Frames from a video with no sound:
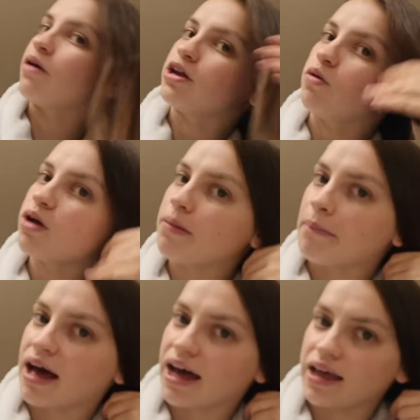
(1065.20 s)
I don't wanna
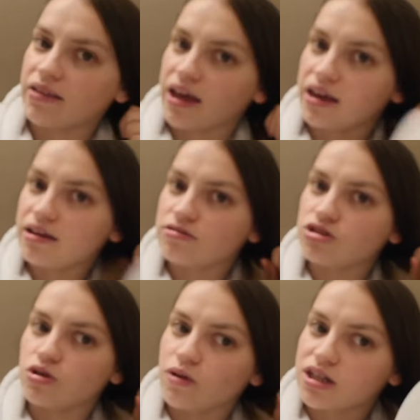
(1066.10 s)
buy like
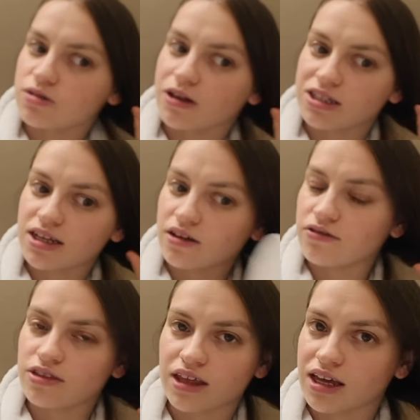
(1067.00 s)
too
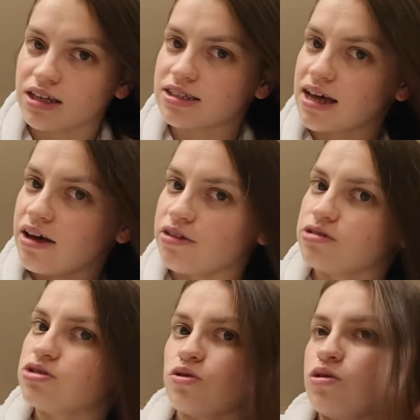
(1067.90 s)
expensive things at other
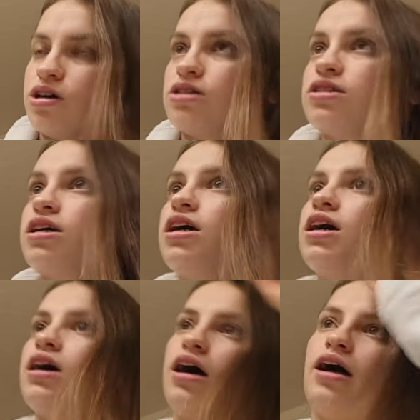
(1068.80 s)
stores
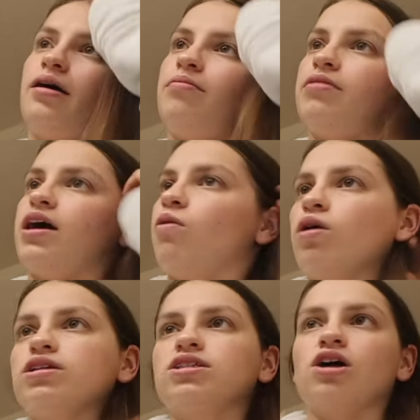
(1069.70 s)
um, like
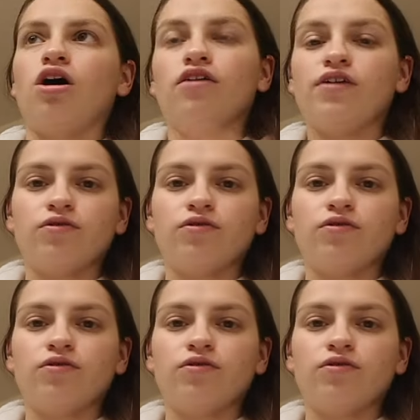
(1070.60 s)
once off.